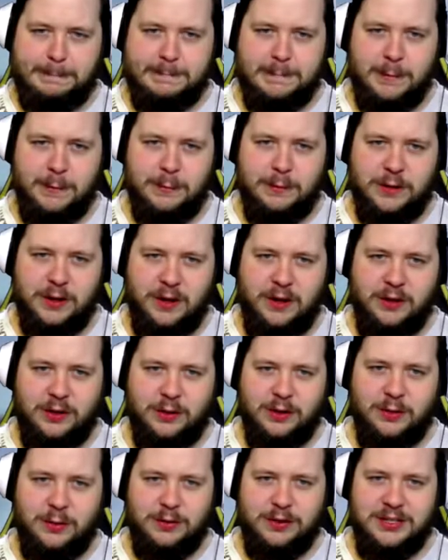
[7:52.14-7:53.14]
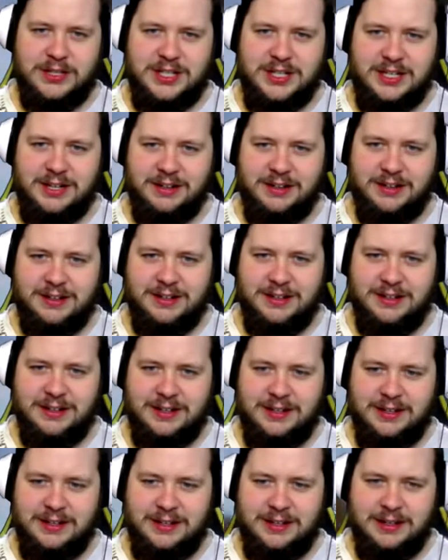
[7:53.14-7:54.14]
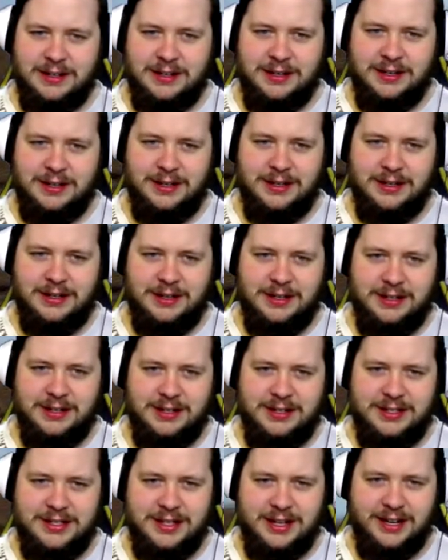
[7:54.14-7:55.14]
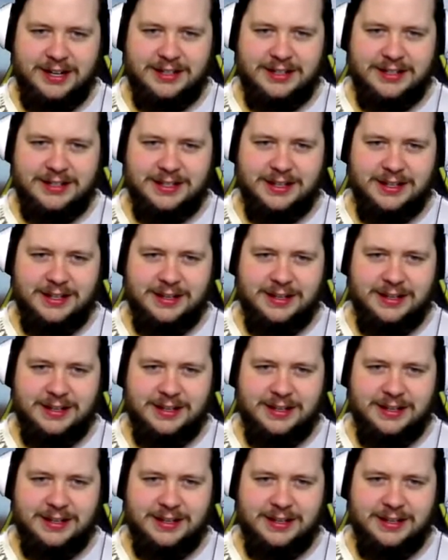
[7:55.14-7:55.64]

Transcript: Oh god, look at all the deer. Yikes.